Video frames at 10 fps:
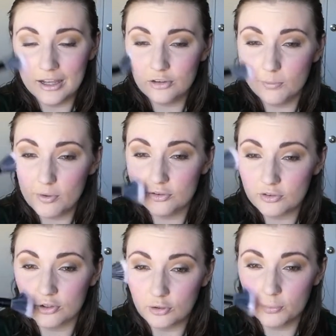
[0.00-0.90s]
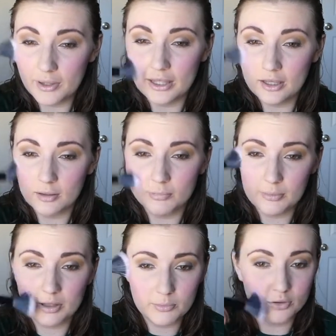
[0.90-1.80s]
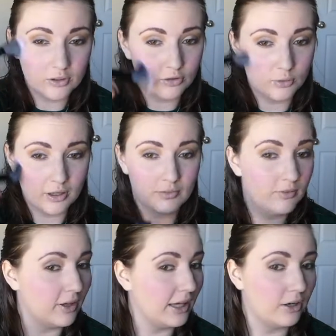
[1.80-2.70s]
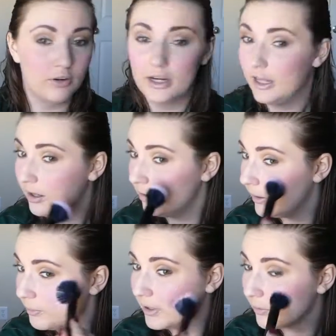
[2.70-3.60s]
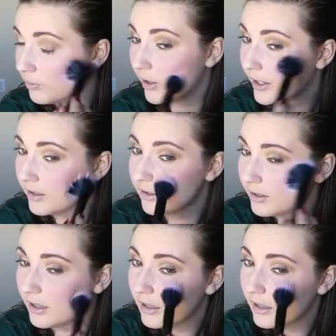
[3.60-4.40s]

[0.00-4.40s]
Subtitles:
almost too pink. Maybe I'm using too heavy of a hand right now. I mean, I'd reckon